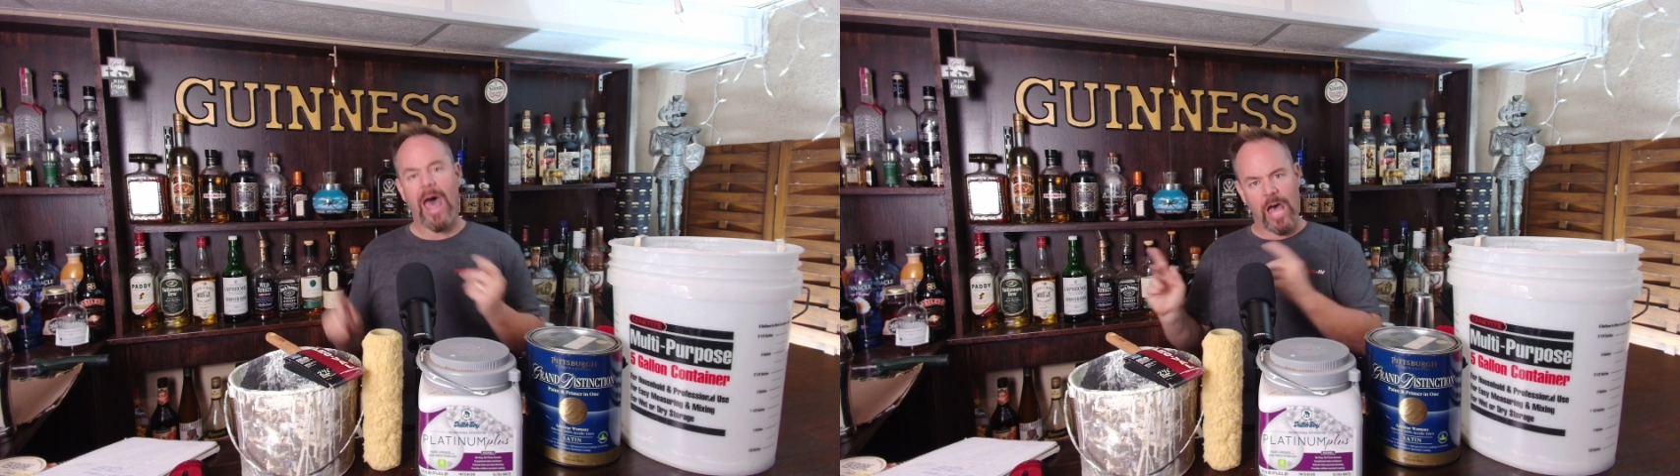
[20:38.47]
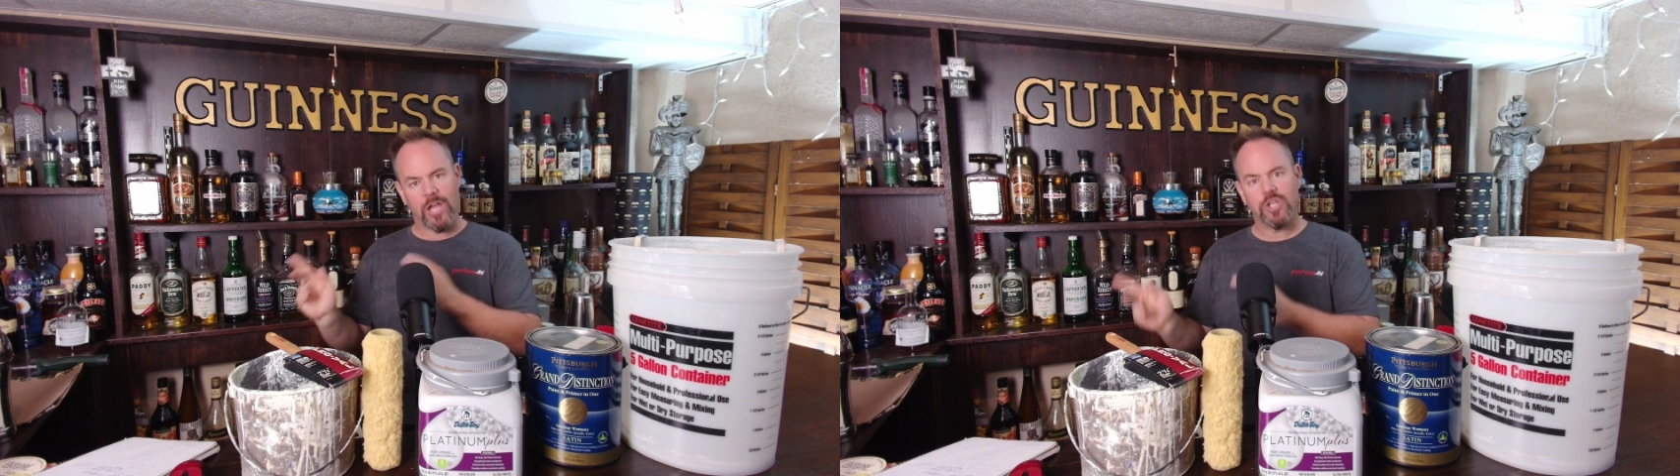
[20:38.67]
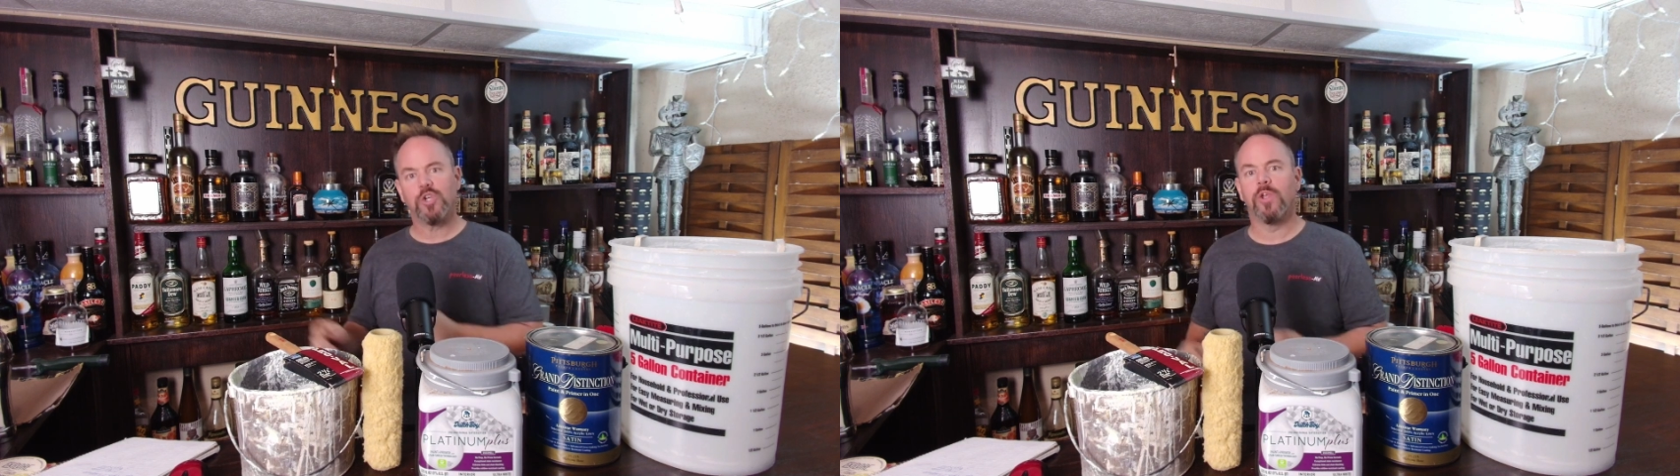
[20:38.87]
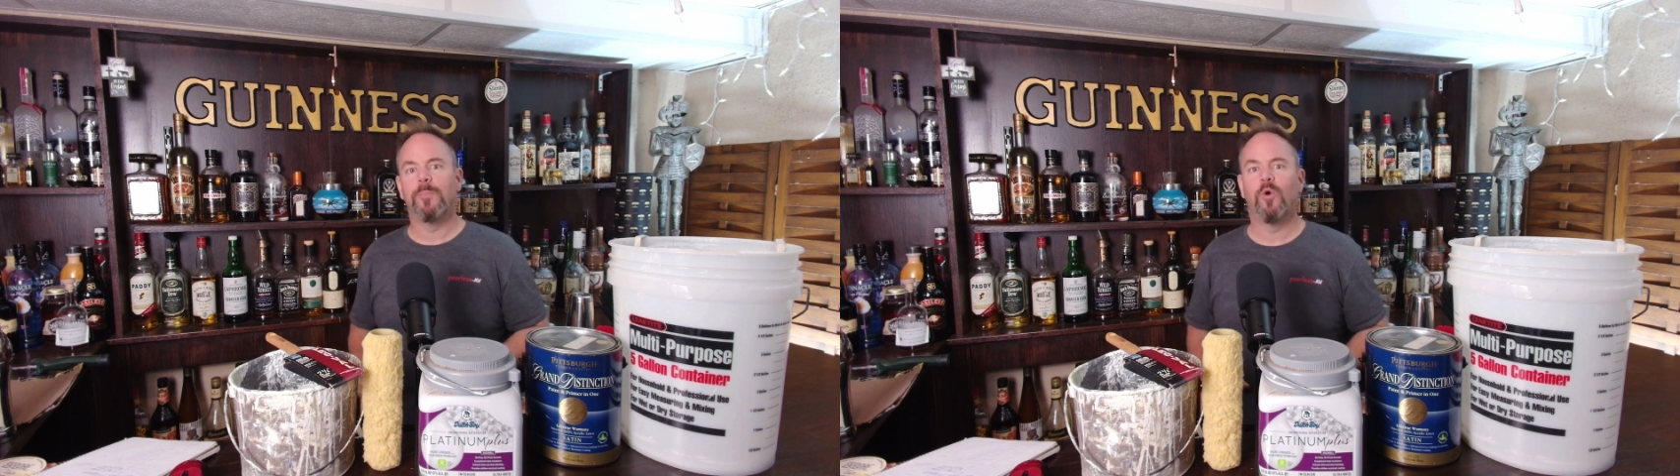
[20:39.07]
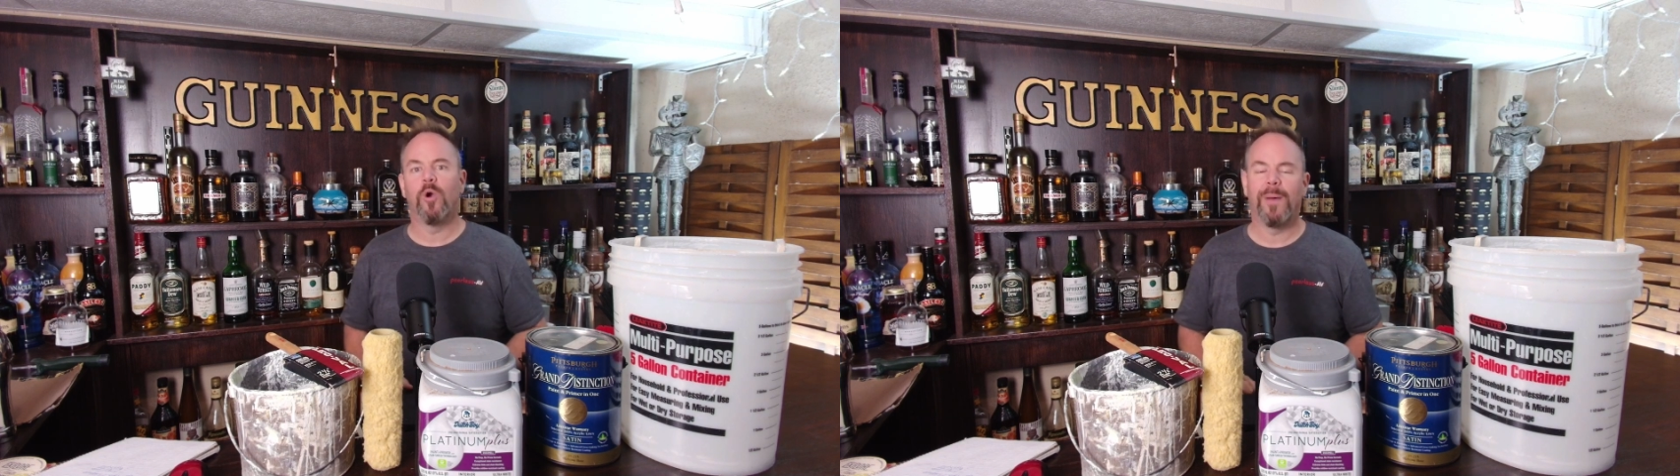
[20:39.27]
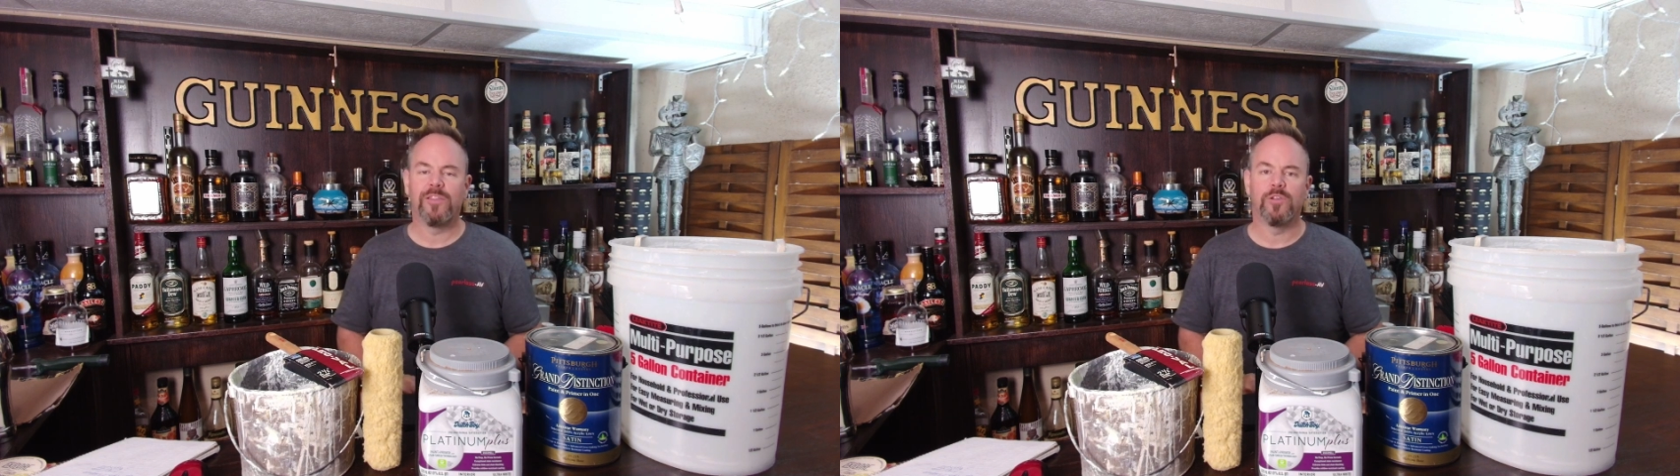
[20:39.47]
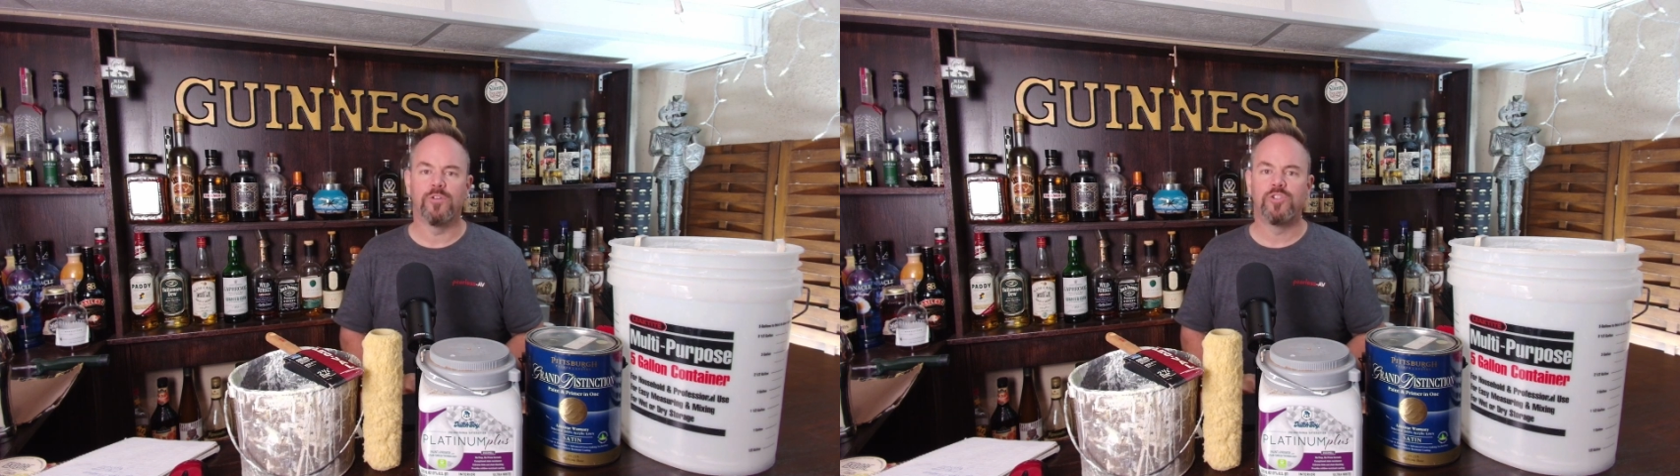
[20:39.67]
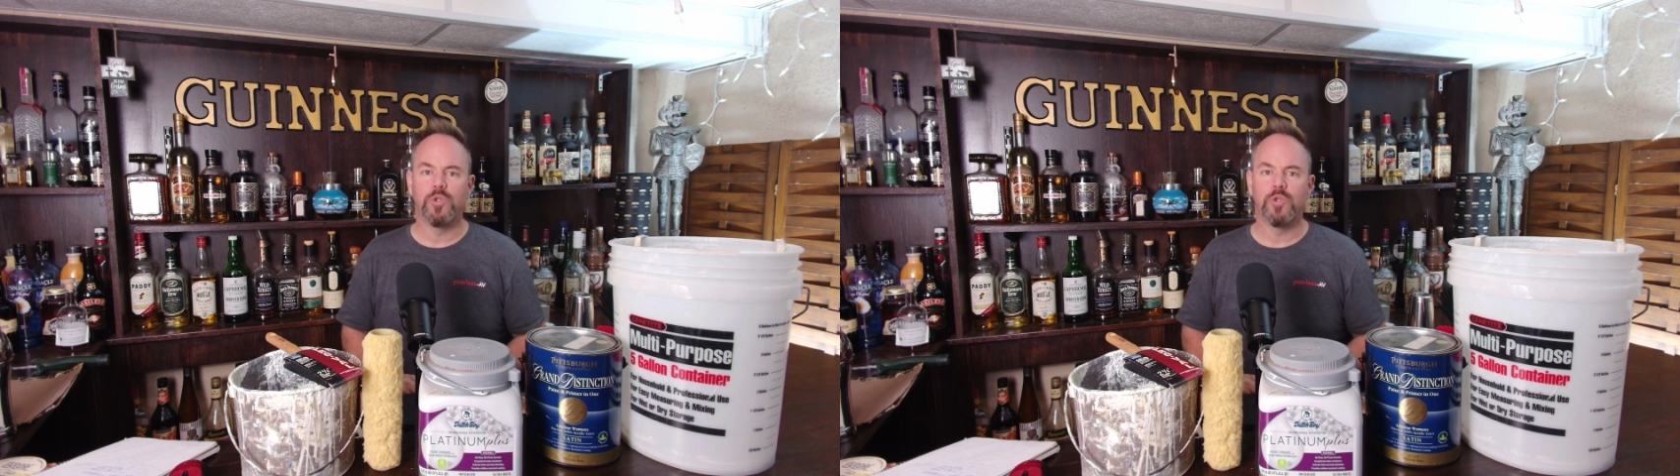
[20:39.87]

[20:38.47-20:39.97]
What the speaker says: I'll show you more about those